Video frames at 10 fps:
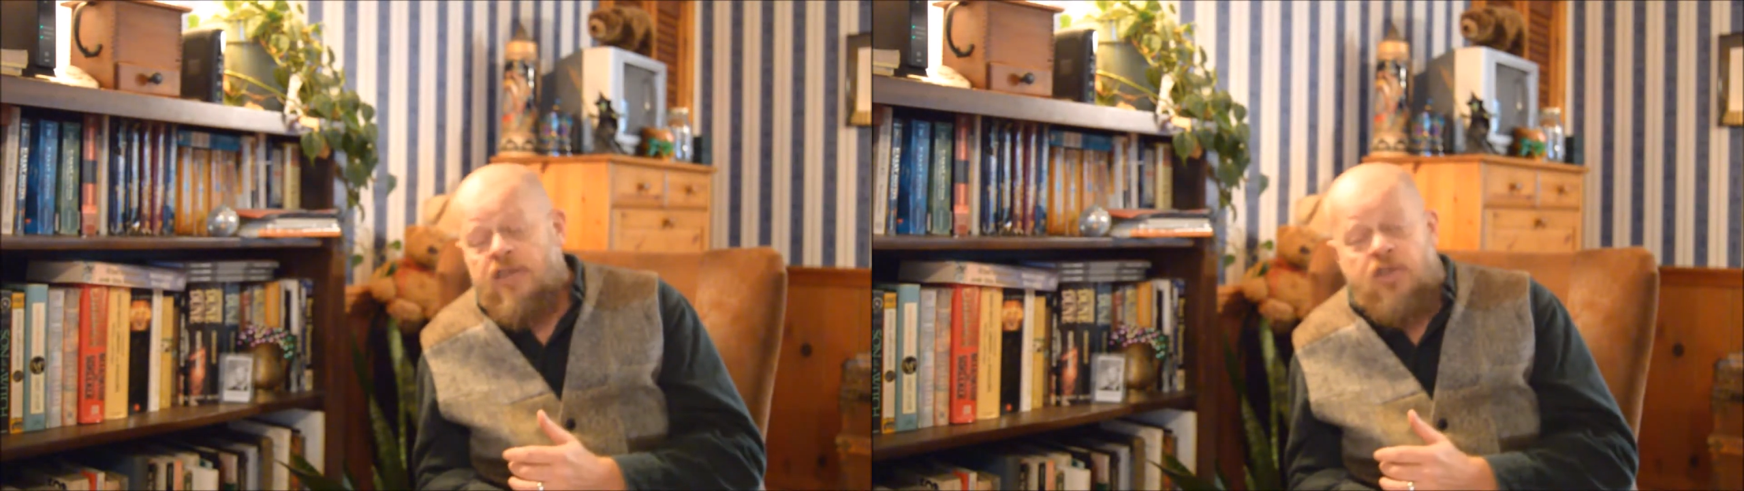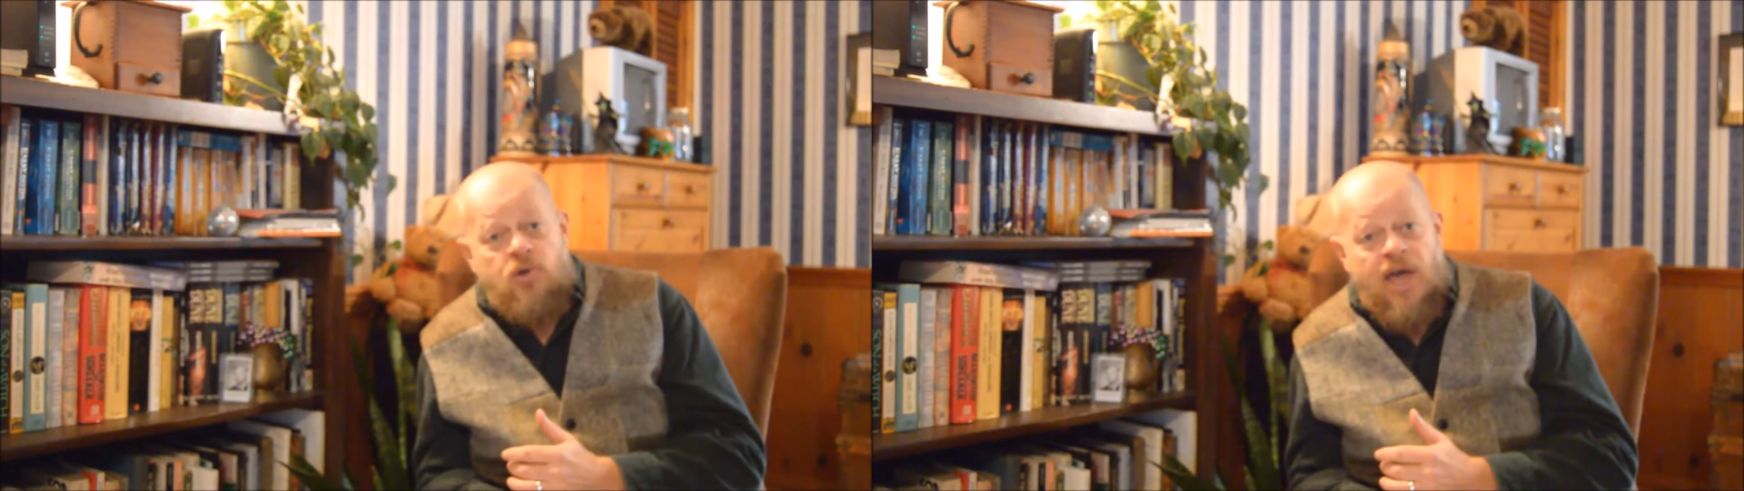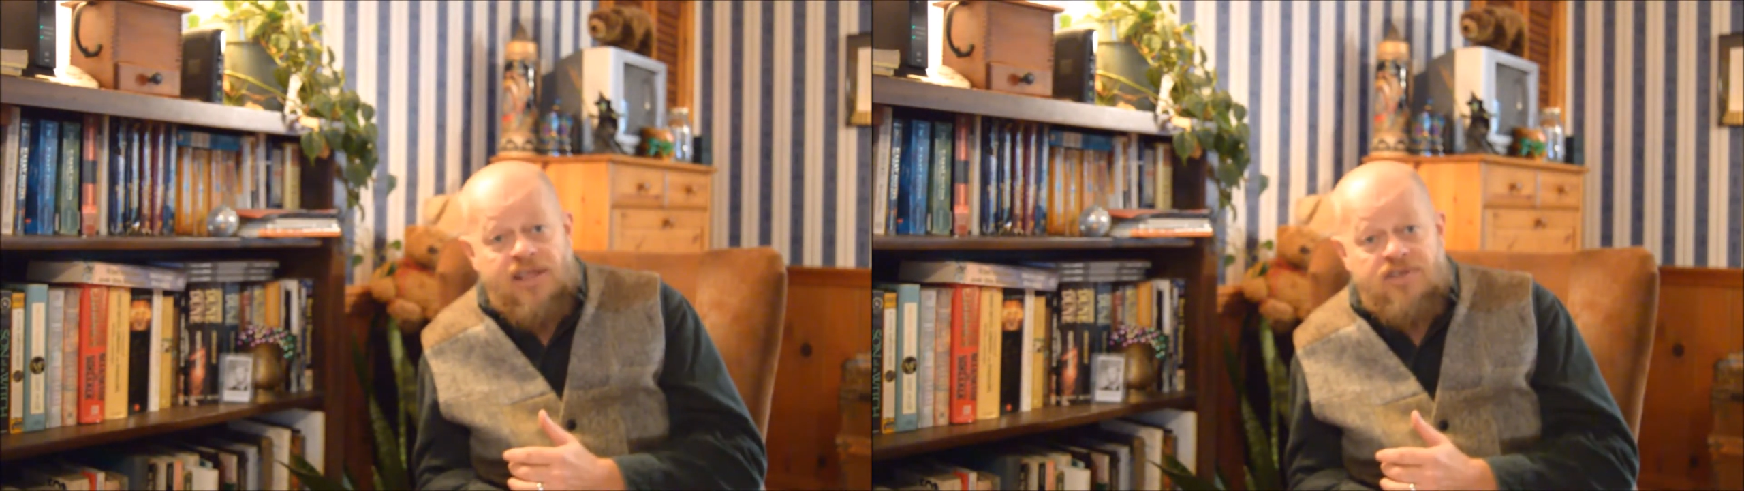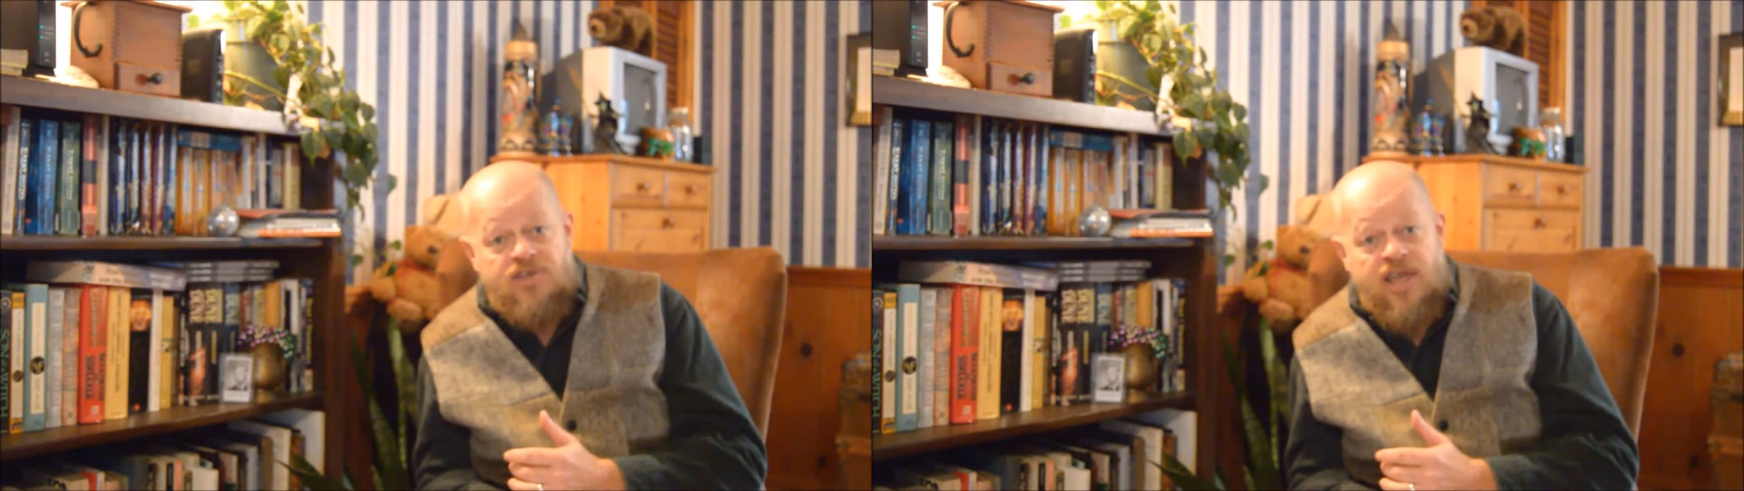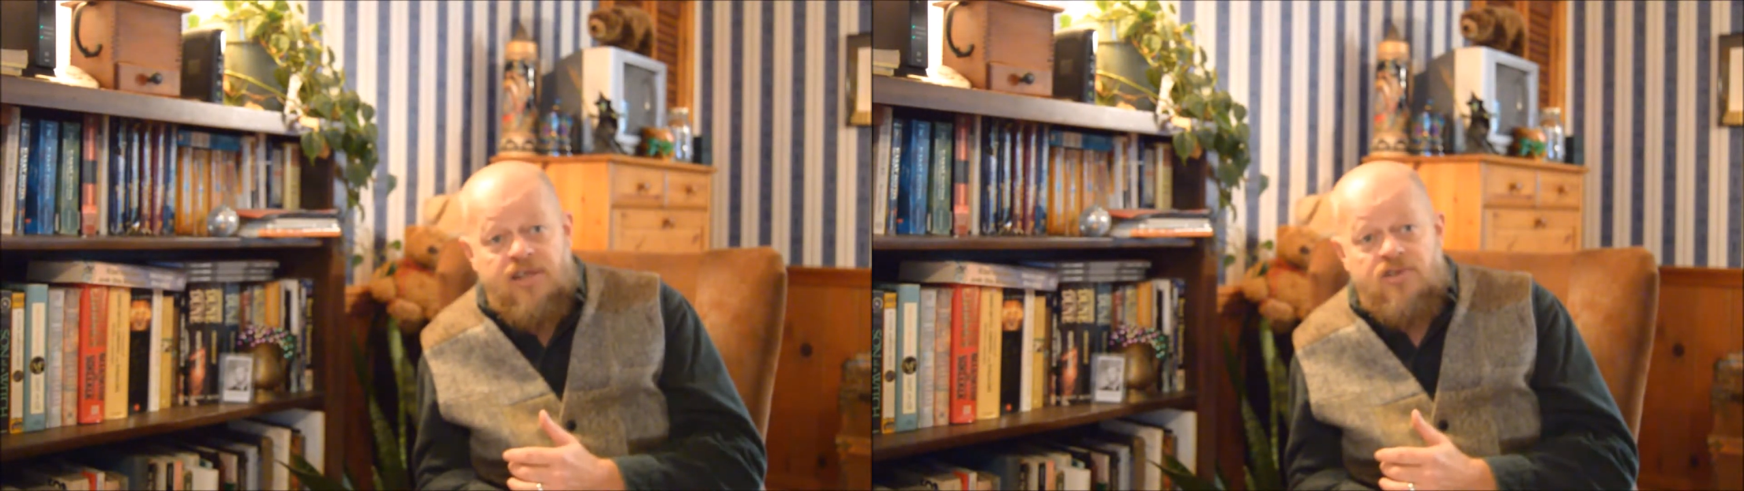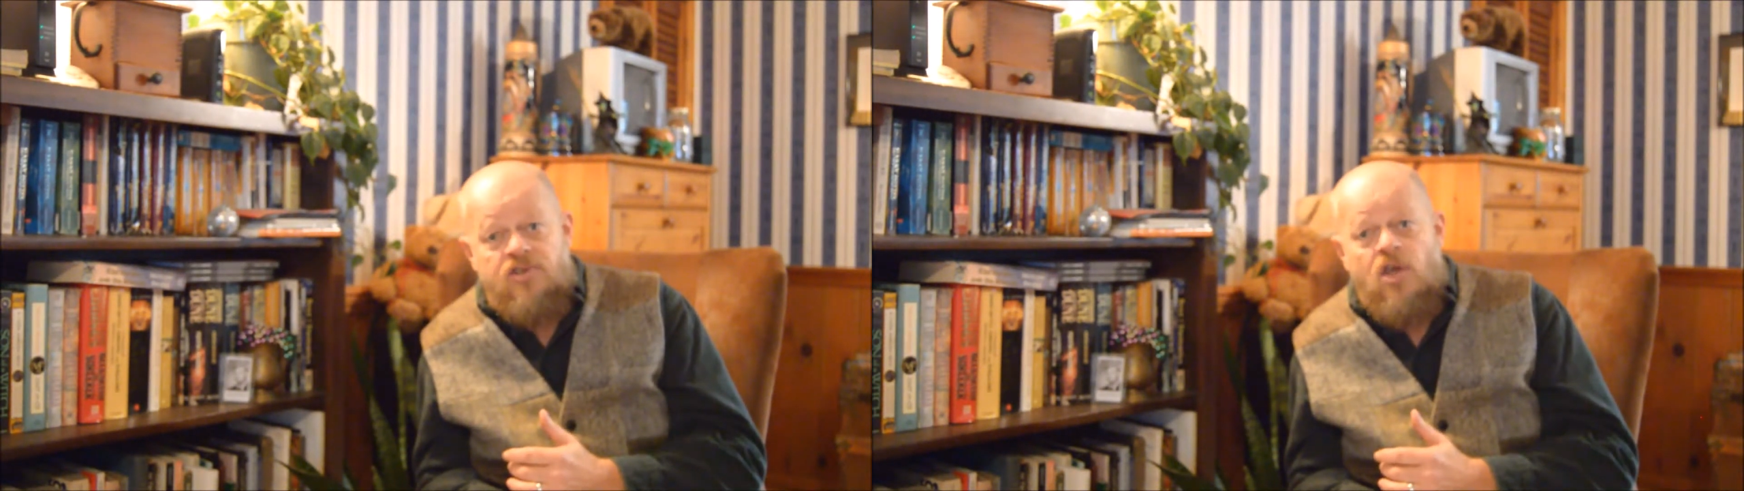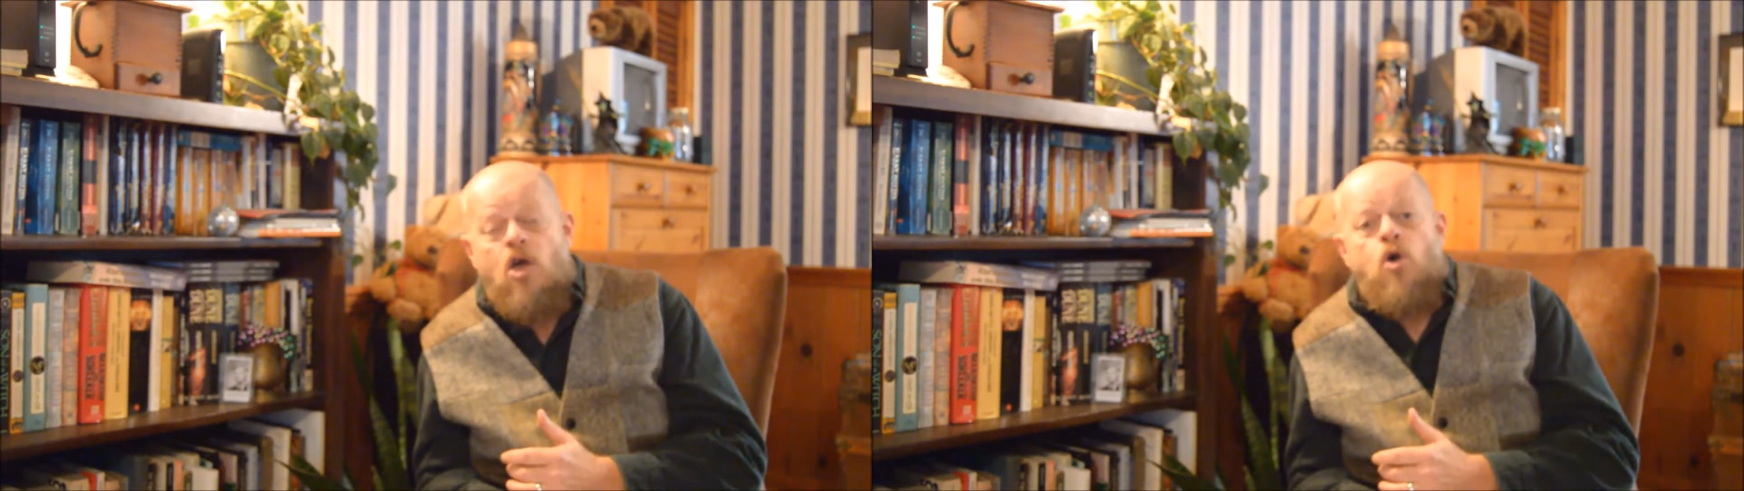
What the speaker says: in the United States,